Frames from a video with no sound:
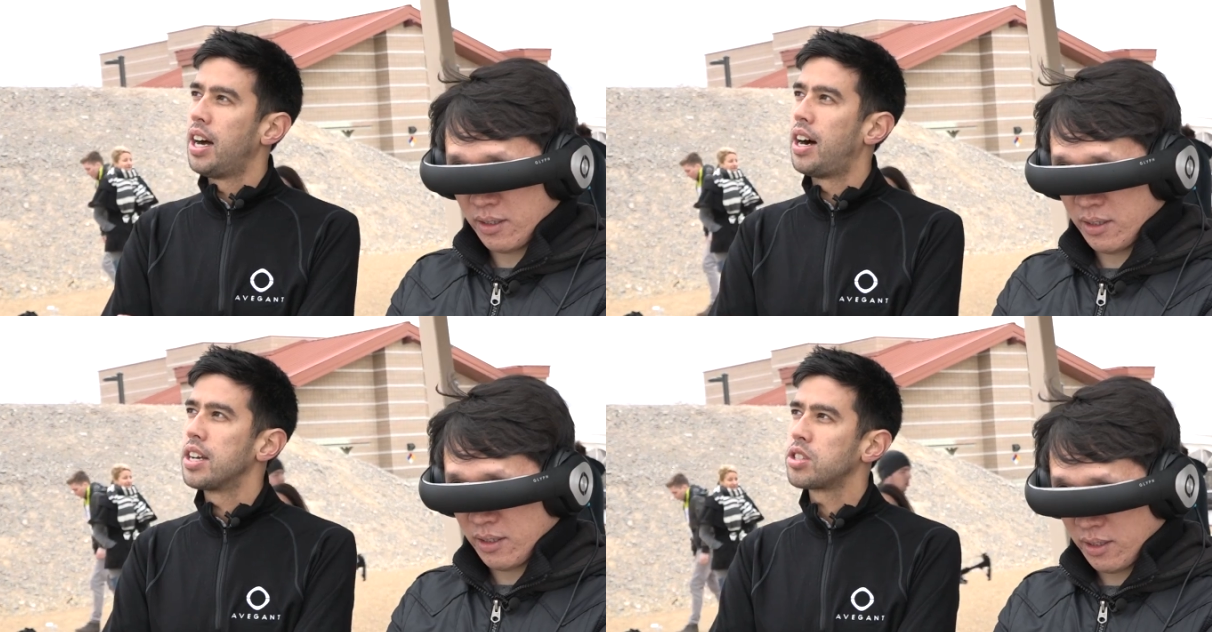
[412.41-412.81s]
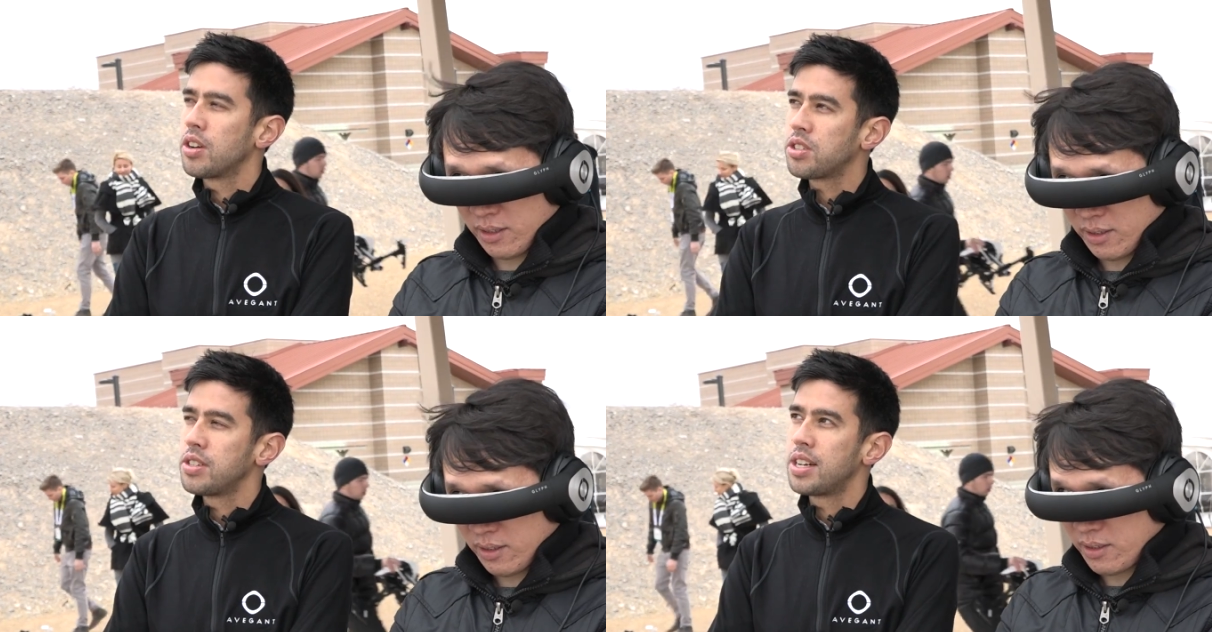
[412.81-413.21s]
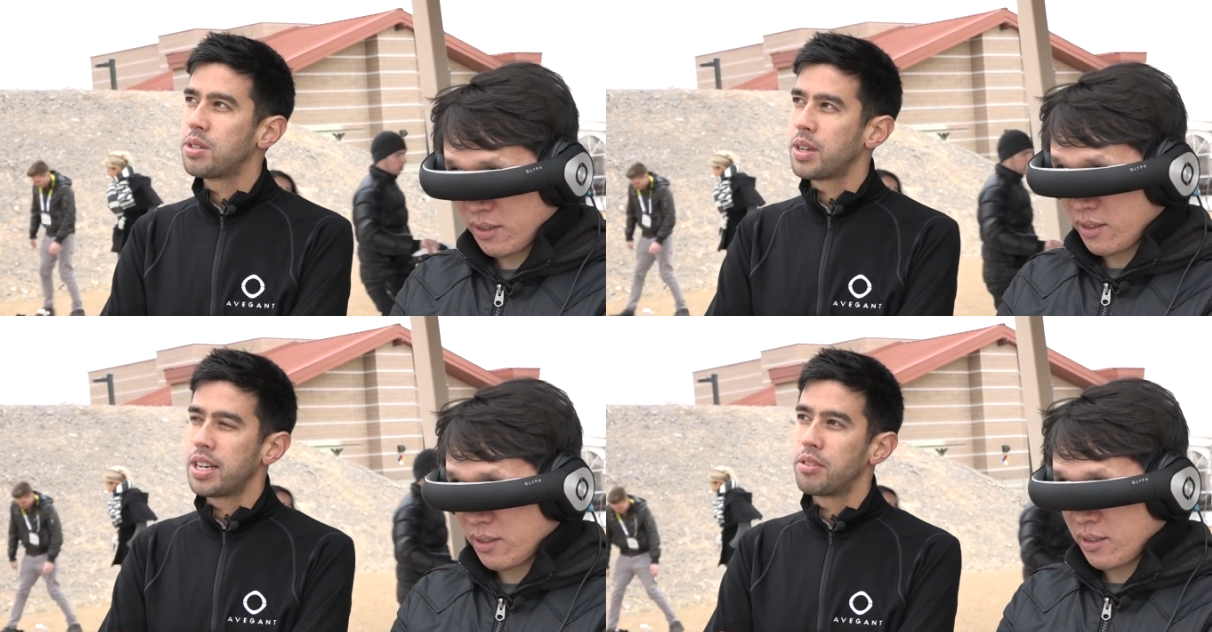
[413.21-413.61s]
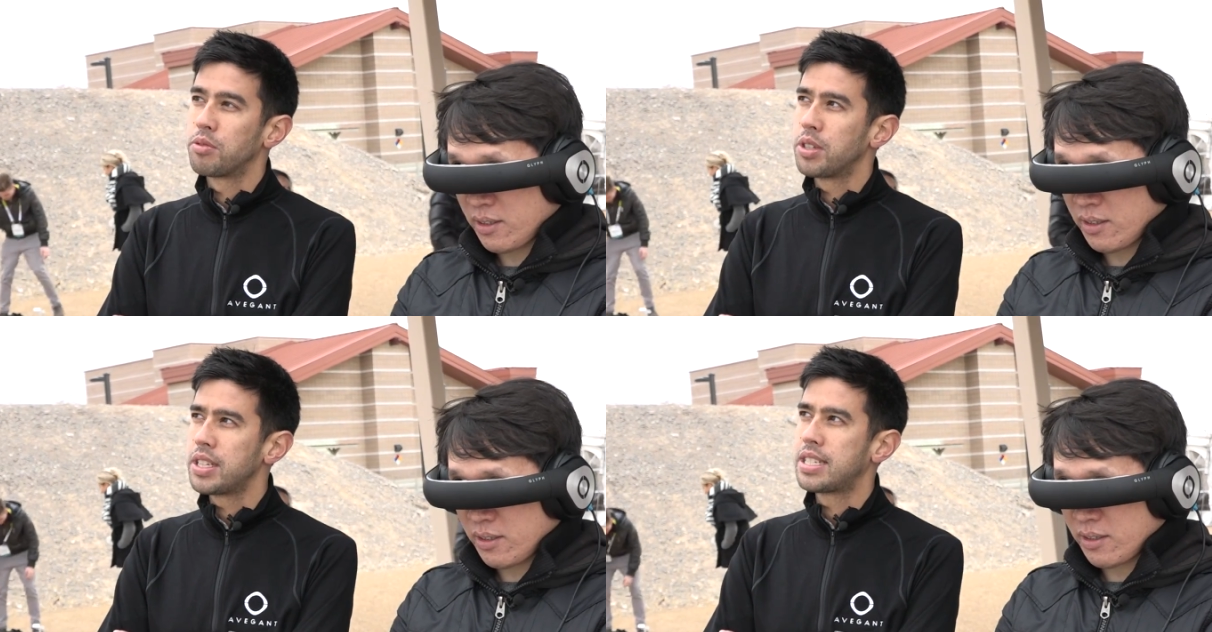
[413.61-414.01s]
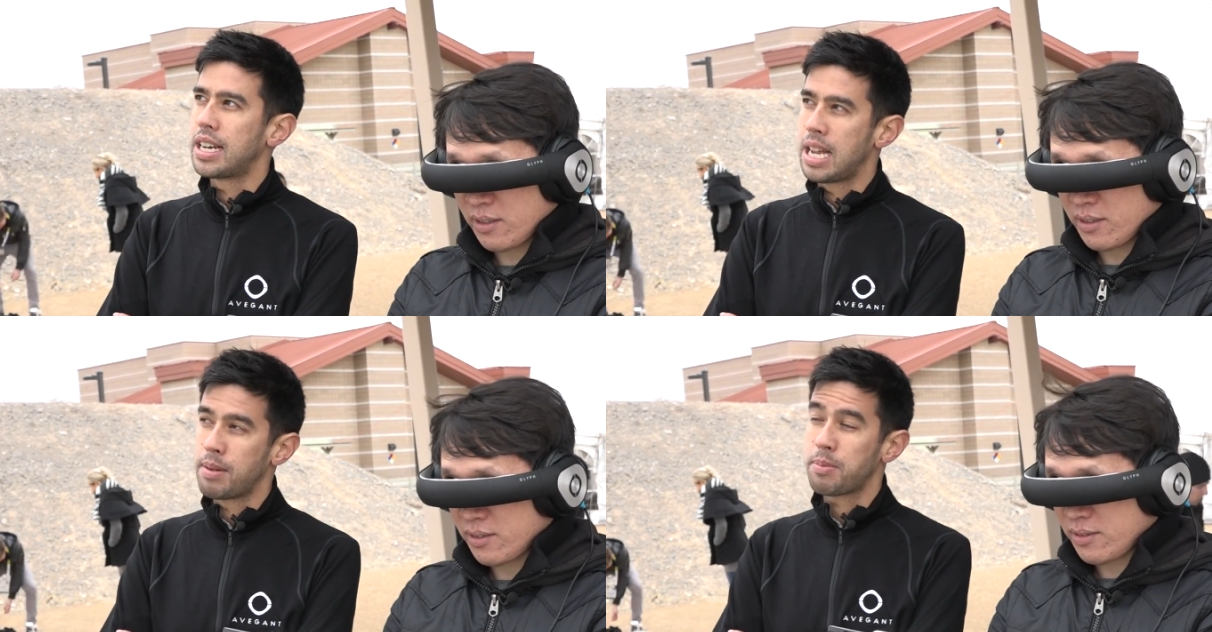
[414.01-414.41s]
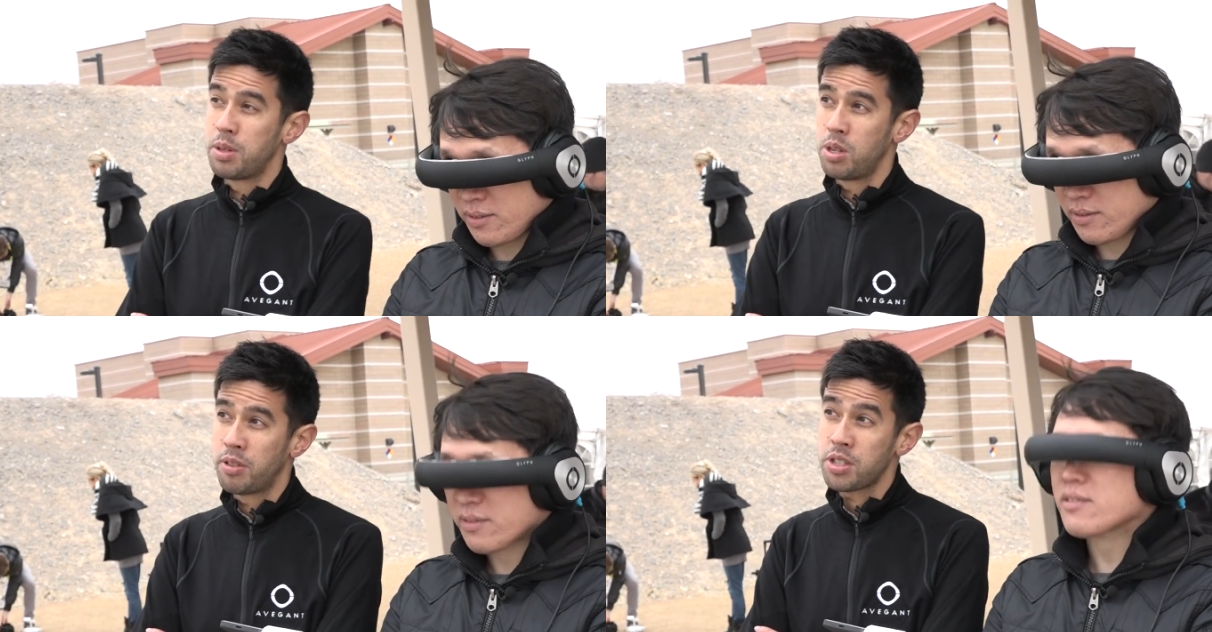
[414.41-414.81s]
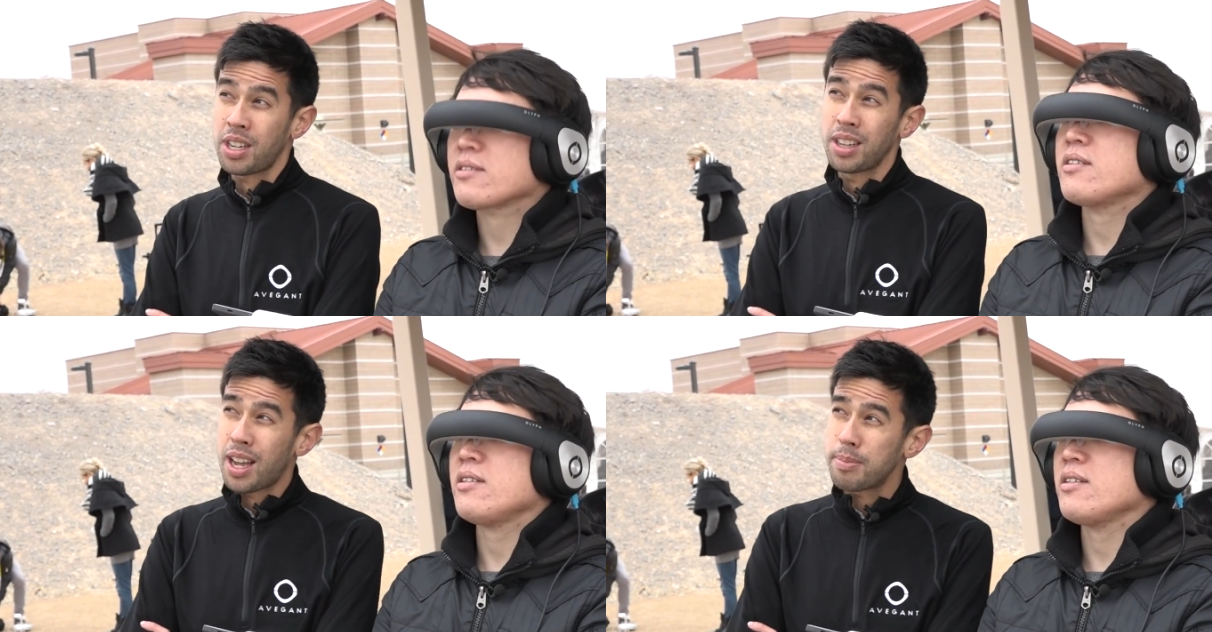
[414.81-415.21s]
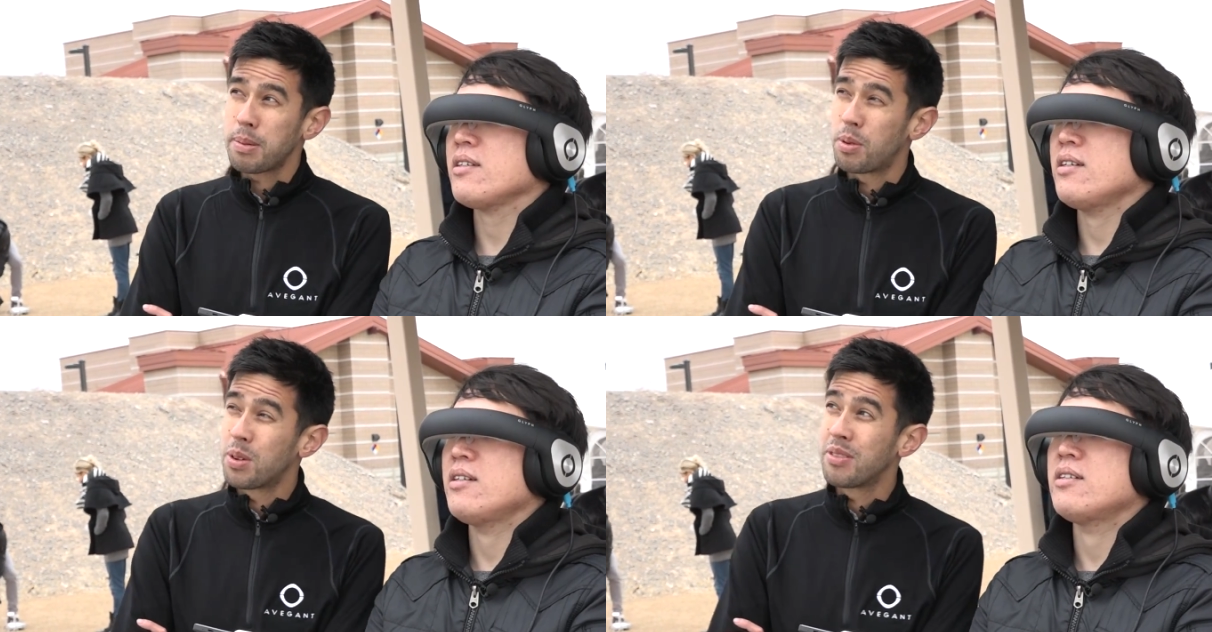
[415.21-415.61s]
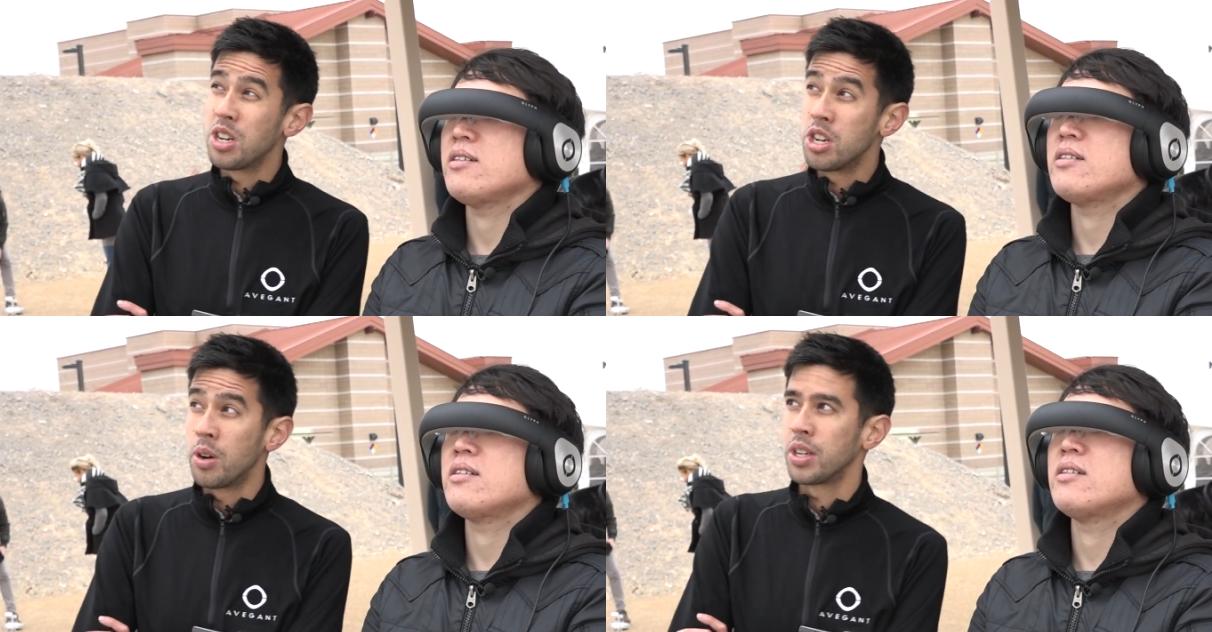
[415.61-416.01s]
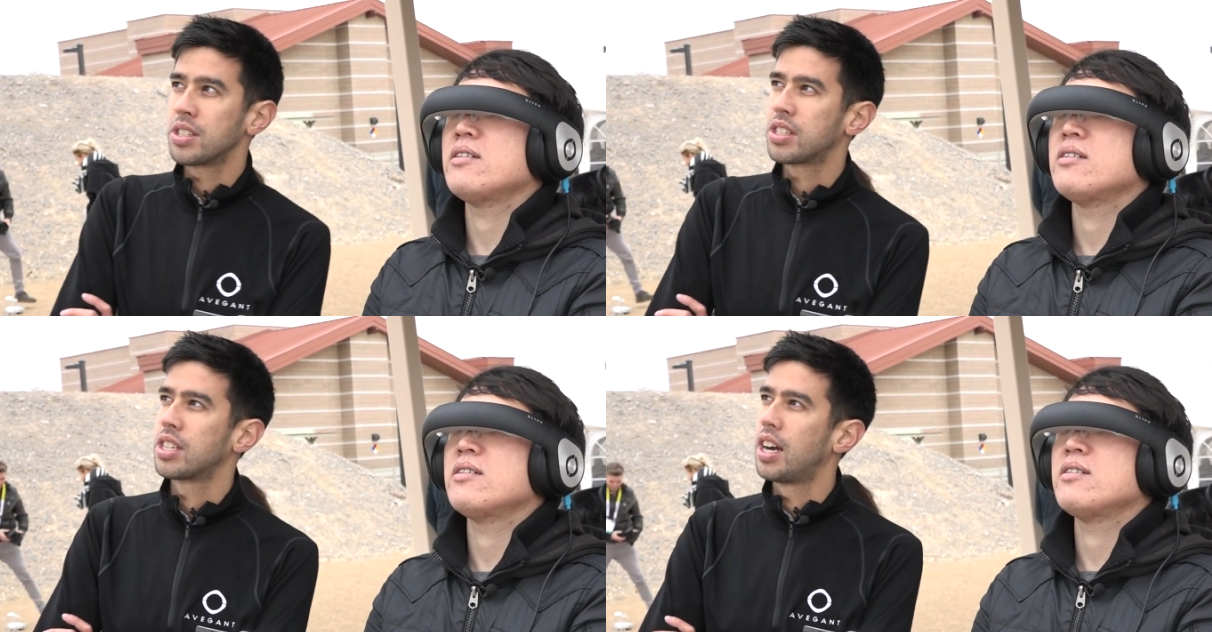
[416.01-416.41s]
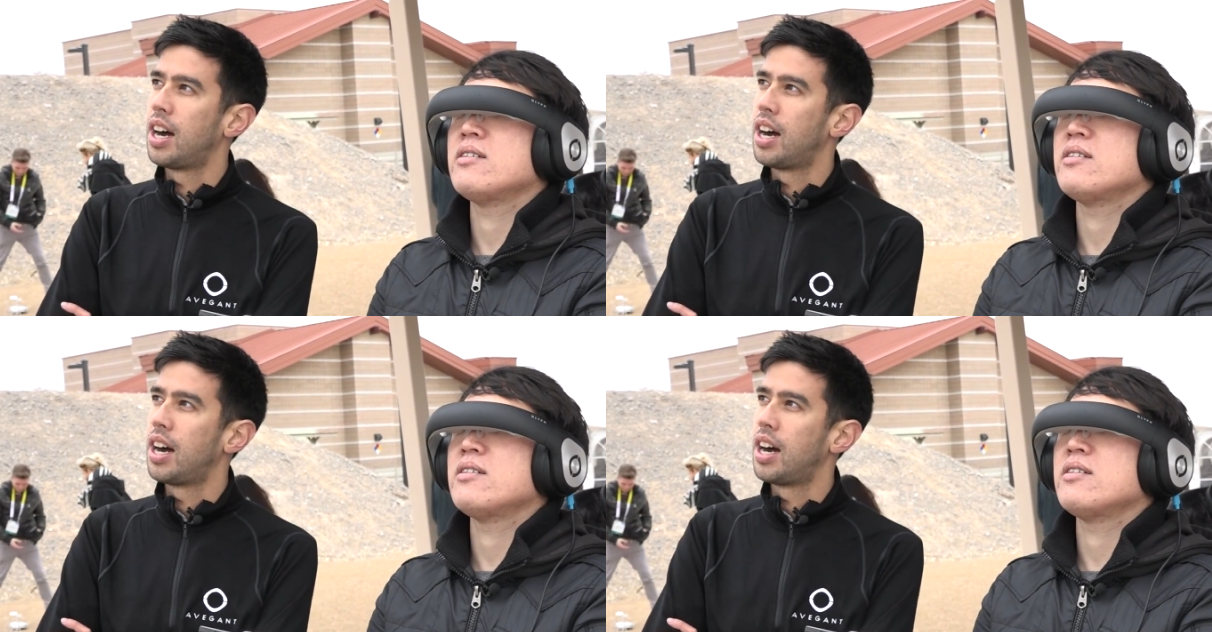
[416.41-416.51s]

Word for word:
Speaker 1: Uh, as long as you're not doing any really dynamic maneuvers, a lot of people won't even notice.